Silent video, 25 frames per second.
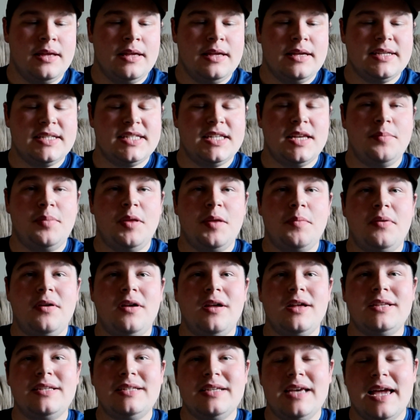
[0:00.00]
Simply
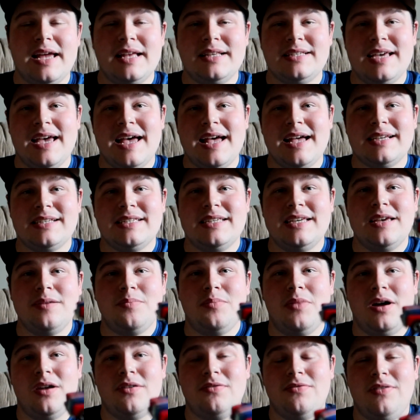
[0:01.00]
put, a taxi
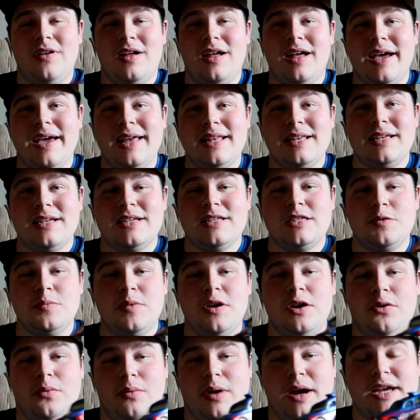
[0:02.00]
modified to be
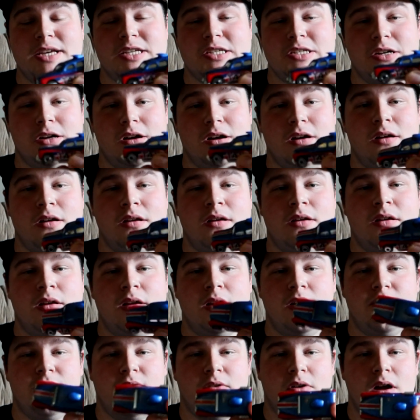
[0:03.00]
a racer
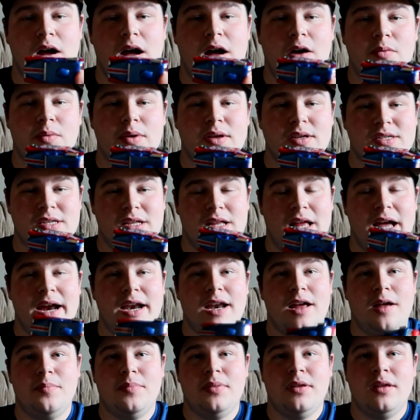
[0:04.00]
for Hot Wheels
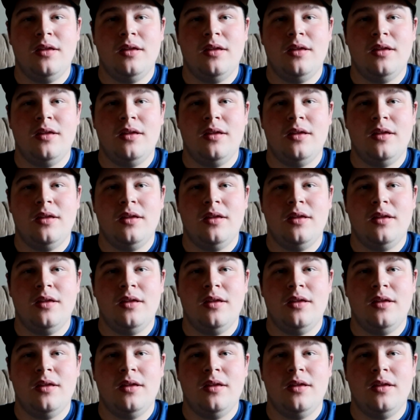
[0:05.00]
lineup.